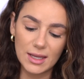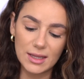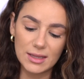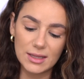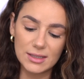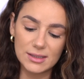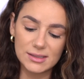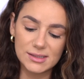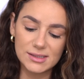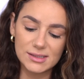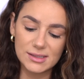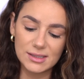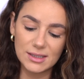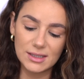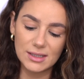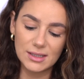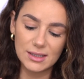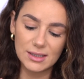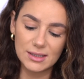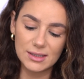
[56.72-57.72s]
This
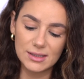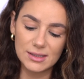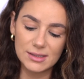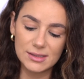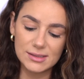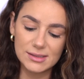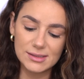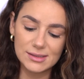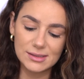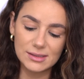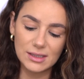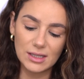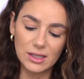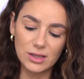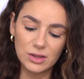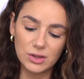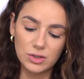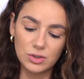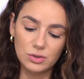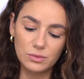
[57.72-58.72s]
is a
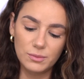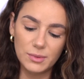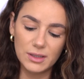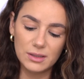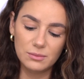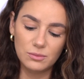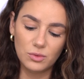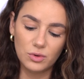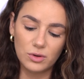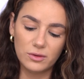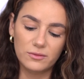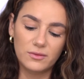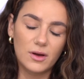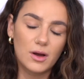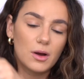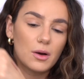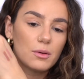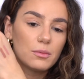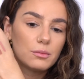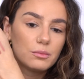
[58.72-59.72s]
little bit more of
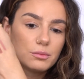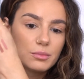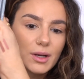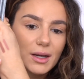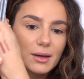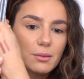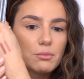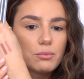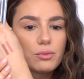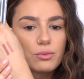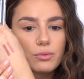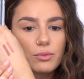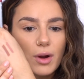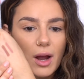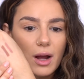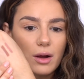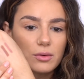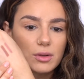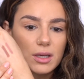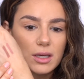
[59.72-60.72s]
a kind of
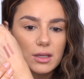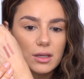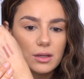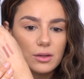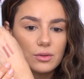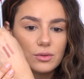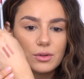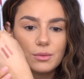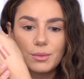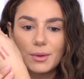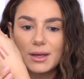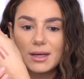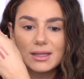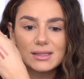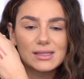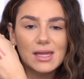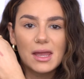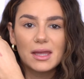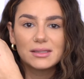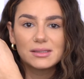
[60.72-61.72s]
brownie nude, but
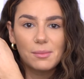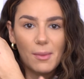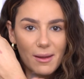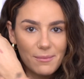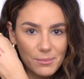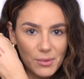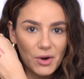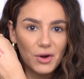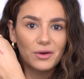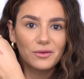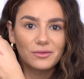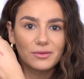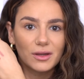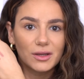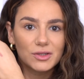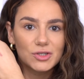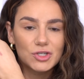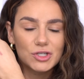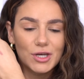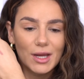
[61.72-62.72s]
it's my
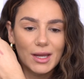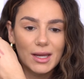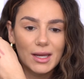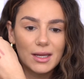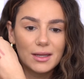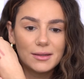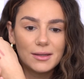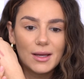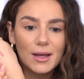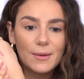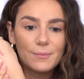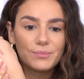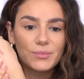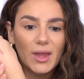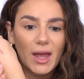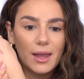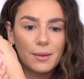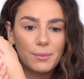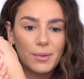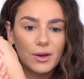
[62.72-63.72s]
perfect shade.
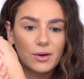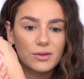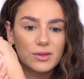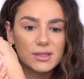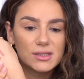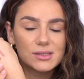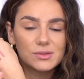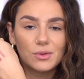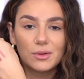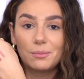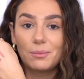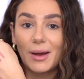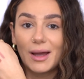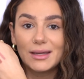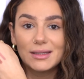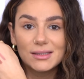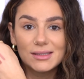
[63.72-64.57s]
I pair this one by